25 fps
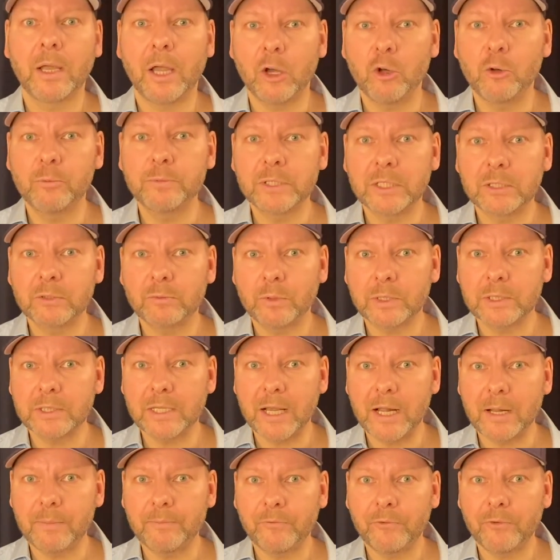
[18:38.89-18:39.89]
I hope this was
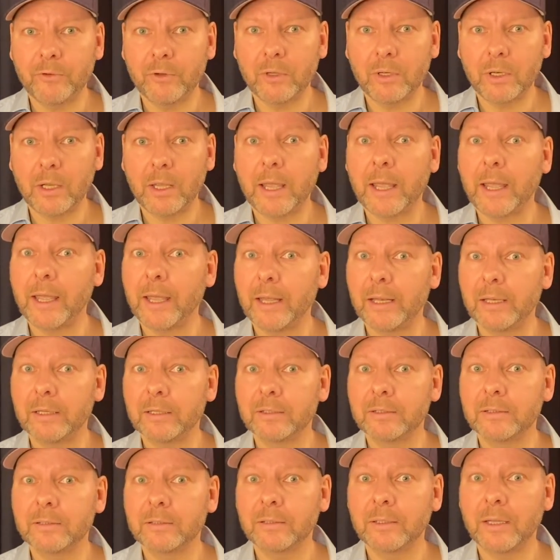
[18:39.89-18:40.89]
helpful,
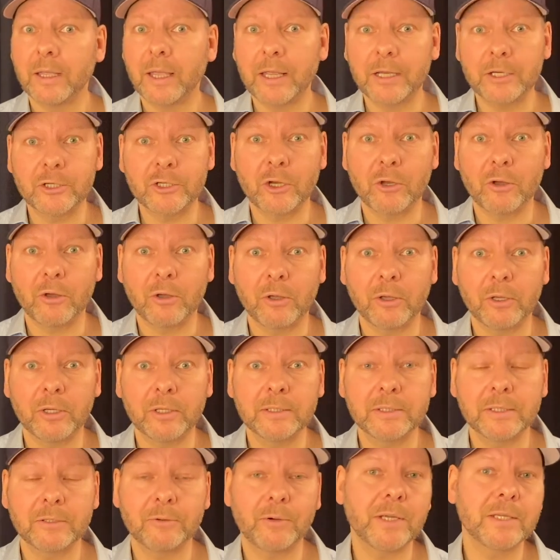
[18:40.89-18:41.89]
and
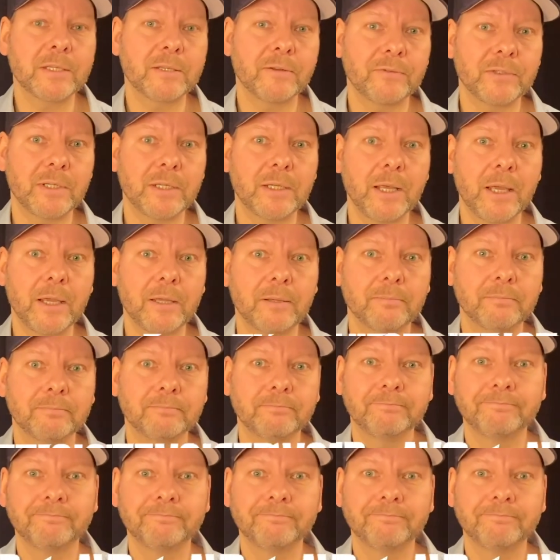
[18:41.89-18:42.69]
enjoy the rest of the day.